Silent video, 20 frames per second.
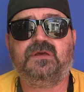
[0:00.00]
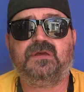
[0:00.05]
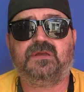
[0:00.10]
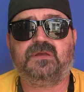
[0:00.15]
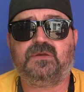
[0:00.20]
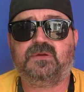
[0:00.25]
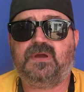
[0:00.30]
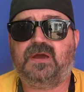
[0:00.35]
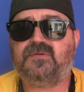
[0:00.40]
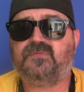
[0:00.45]

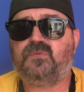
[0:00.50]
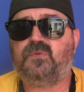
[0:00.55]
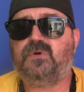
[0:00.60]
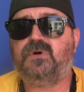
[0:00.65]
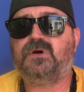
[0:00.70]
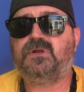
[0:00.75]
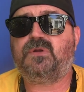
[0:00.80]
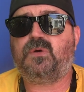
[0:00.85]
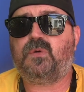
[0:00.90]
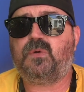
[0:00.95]
You have
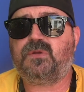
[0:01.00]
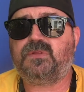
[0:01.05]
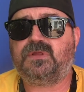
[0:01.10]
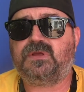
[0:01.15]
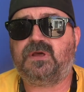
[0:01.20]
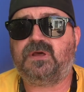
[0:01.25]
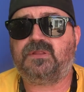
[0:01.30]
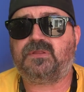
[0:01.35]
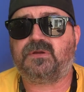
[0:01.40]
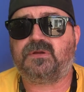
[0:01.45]
one or
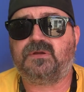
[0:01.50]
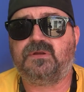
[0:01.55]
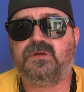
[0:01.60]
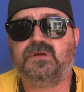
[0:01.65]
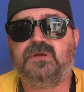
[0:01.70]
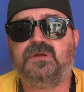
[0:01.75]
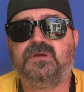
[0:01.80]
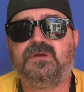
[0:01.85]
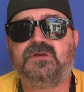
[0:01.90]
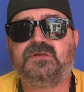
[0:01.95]
the other.
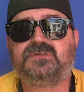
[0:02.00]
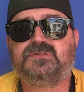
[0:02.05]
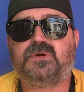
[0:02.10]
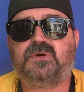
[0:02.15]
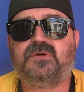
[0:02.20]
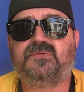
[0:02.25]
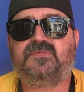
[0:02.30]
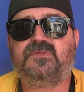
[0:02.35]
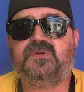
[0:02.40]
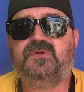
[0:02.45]

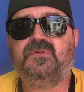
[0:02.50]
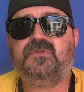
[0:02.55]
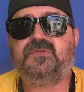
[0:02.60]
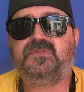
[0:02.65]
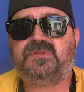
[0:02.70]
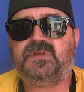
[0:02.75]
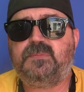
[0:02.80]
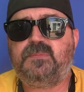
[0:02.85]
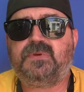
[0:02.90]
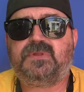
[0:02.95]
So if you
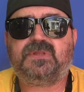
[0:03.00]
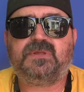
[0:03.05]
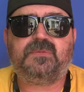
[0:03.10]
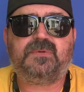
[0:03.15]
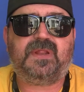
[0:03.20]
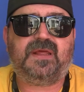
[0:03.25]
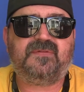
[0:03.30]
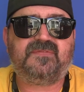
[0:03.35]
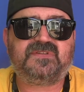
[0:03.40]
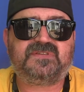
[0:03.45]
typically
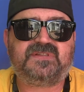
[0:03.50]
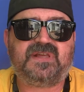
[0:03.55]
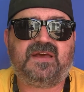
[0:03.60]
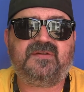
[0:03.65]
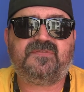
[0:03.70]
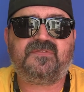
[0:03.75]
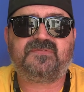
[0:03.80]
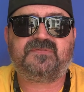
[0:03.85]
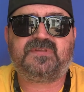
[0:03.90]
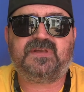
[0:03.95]
would have a
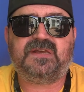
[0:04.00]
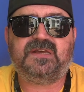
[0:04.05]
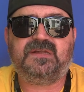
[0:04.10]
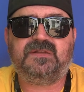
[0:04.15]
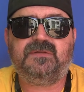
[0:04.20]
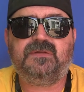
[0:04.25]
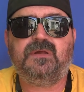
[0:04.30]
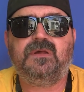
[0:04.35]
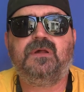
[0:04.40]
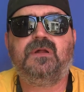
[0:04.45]
staff of
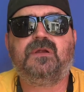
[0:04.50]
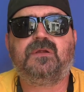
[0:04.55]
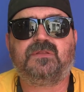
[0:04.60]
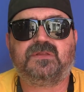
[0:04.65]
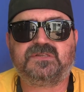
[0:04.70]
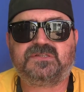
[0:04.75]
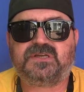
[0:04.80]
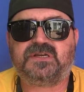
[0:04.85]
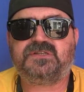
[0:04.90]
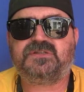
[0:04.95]
10,
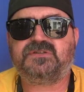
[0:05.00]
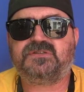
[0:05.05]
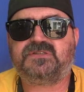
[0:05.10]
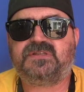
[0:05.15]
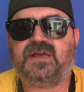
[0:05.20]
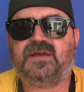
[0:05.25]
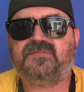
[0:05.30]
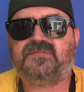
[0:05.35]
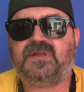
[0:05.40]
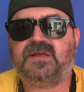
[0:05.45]
let's cut your
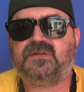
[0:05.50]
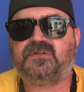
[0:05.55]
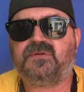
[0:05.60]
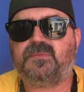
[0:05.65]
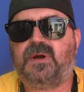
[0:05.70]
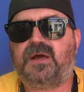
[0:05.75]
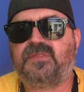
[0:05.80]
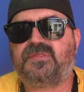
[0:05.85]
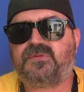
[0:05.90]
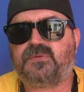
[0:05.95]
staff down to
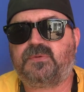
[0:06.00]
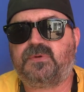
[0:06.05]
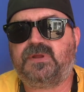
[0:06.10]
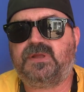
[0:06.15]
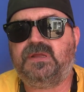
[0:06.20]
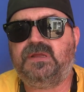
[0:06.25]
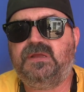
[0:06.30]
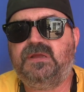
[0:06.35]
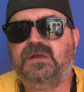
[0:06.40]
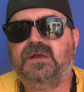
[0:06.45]
about
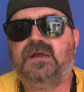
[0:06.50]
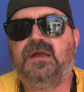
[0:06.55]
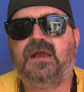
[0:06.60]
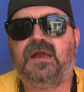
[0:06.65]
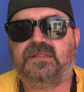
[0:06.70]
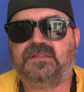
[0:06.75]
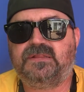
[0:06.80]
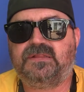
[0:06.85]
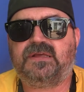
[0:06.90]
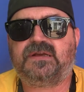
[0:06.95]
three
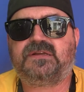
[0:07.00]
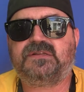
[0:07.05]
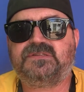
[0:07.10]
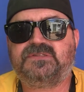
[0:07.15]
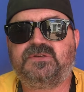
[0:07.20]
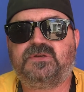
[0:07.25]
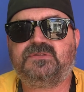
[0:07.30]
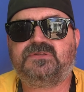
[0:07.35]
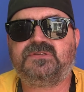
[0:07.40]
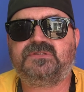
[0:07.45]
and then let
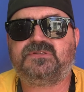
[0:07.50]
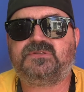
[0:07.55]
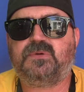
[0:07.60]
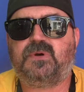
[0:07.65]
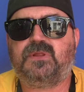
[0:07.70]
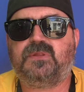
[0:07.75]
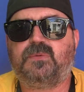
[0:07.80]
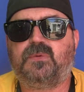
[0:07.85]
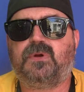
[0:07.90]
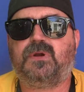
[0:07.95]
consultants do
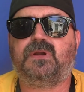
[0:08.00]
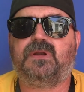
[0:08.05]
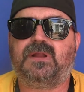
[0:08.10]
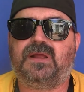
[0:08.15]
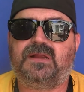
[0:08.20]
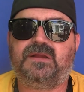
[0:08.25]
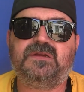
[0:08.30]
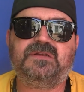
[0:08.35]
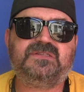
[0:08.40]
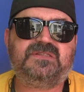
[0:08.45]
all the work.
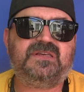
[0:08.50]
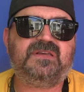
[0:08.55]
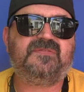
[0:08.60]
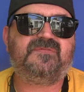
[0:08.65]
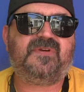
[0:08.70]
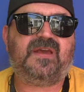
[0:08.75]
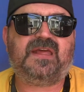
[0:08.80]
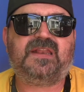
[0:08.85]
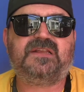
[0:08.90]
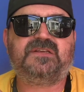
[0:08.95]
Now here's the
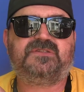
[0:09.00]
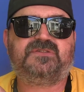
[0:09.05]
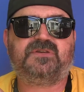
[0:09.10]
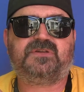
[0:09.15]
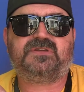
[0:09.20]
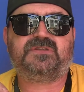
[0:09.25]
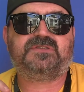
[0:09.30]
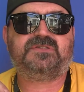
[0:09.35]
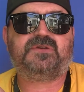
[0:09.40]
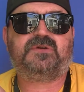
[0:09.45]
advantage to
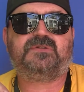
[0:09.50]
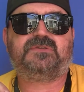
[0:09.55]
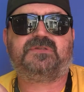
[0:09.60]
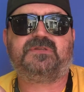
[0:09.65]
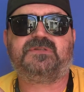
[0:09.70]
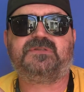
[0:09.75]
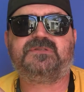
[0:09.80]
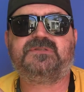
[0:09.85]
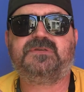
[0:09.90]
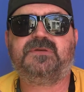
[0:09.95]

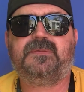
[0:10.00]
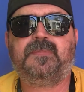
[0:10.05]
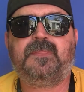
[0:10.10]
consultants.